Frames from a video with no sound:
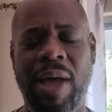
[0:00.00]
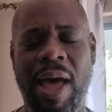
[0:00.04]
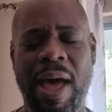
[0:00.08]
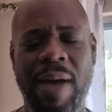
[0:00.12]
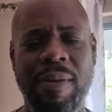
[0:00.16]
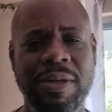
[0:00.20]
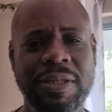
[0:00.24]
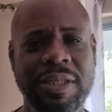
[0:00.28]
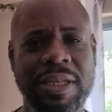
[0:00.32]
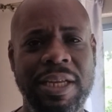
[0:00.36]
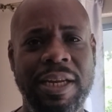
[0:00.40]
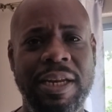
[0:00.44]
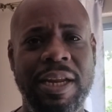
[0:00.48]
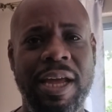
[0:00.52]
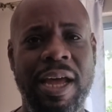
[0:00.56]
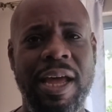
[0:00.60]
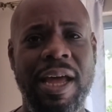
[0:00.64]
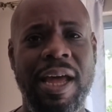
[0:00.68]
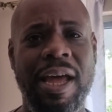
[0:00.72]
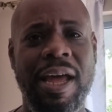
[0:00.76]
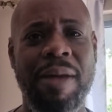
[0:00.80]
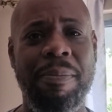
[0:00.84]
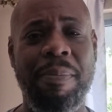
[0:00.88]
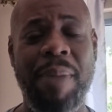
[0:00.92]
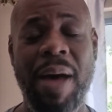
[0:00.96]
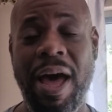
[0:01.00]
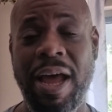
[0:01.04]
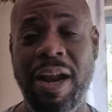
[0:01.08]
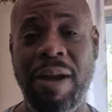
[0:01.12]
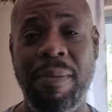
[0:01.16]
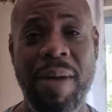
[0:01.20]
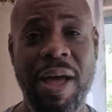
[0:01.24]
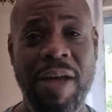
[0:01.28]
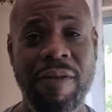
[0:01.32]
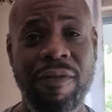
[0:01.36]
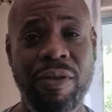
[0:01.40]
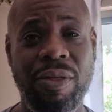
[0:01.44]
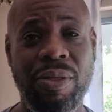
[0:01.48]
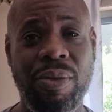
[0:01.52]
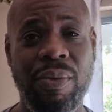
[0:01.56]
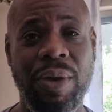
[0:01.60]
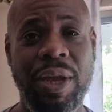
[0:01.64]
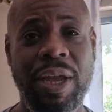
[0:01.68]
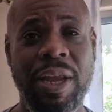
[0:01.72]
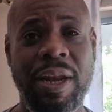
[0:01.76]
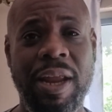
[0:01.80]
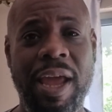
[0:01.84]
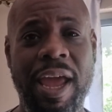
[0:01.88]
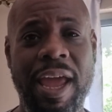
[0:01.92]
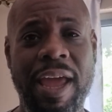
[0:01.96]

I was in Panama for 3